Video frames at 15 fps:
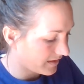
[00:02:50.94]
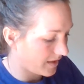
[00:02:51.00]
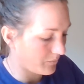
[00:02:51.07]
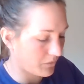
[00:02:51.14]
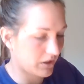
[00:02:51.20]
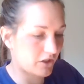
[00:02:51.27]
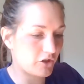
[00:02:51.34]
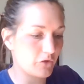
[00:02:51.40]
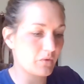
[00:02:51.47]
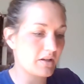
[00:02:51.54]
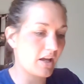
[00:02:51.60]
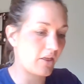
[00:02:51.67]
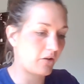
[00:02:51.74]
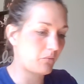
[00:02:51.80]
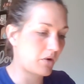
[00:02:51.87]
And we're going to do
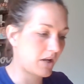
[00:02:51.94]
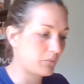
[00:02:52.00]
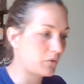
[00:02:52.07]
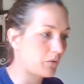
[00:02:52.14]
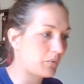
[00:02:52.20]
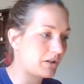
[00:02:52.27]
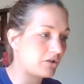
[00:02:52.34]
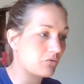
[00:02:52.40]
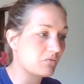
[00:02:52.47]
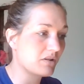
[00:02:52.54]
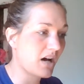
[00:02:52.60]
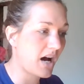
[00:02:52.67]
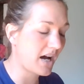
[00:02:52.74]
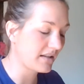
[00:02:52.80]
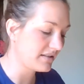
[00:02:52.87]
another one where we do
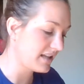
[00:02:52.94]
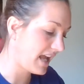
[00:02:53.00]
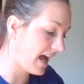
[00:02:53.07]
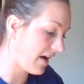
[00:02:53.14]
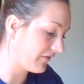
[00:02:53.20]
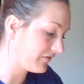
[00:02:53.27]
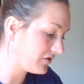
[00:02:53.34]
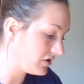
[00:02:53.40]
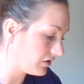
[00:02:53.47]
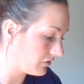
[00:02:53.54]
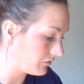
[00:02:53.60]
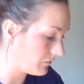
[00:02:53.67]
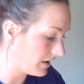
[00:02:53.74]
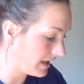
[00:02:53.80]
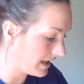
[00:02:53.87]
not have
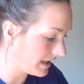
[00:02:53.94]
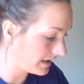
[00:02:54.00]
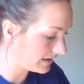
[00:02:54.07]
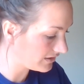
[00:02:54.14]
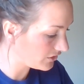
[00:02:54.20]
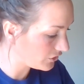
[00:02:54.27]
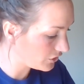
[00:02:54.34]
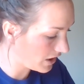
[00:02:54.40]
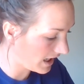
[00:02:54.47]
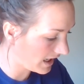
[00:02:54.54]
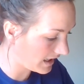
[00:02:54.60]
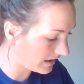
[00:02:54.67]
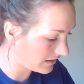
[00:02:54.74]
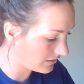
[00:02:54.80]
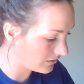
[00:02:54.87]
to
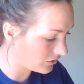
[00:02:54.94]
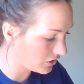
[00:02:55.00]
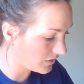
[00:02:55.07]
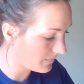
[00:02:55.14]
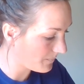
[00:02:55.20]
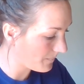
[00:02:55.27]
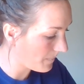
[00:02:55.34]
exchange.